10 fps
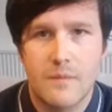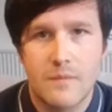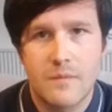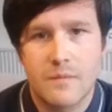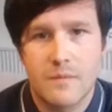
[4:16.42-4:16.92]

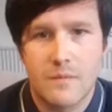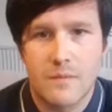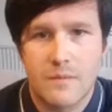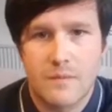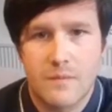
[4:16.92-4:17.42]

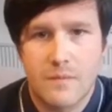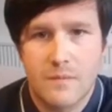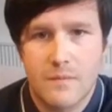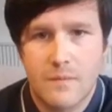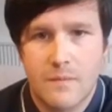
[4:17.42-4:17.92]

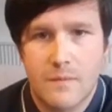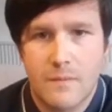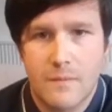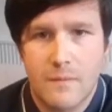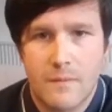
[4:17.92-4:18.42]

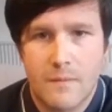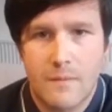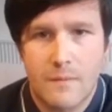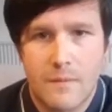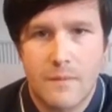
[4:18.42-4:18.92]

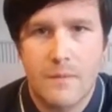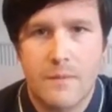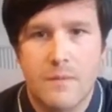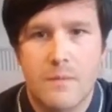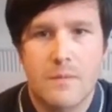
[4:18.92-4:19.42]

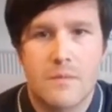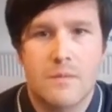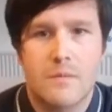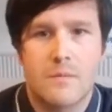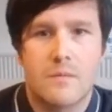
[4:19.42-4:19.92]

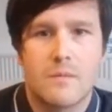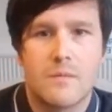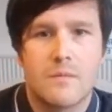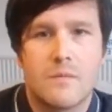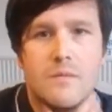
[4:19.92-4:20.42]

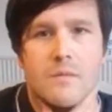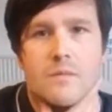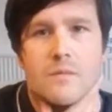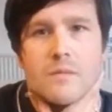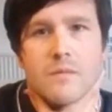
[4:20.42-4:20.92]

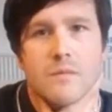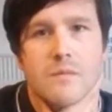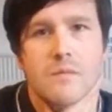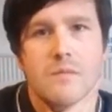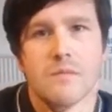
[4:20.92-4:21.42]

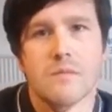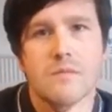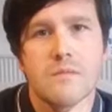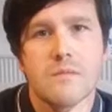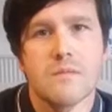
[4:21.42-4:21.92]

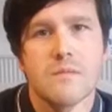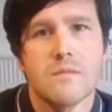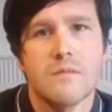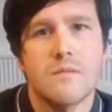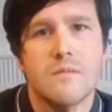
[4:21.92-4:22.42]

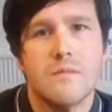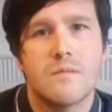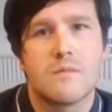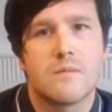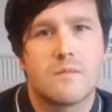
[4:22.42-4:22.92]

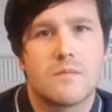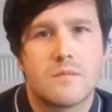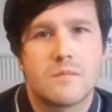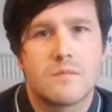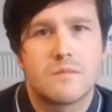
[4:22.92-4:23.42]

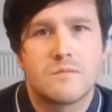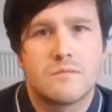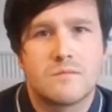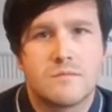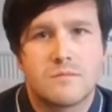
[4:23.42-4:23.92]

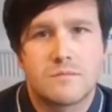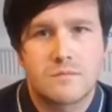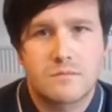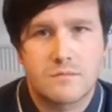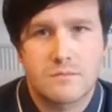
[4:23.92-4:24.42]
The person shown says nothing.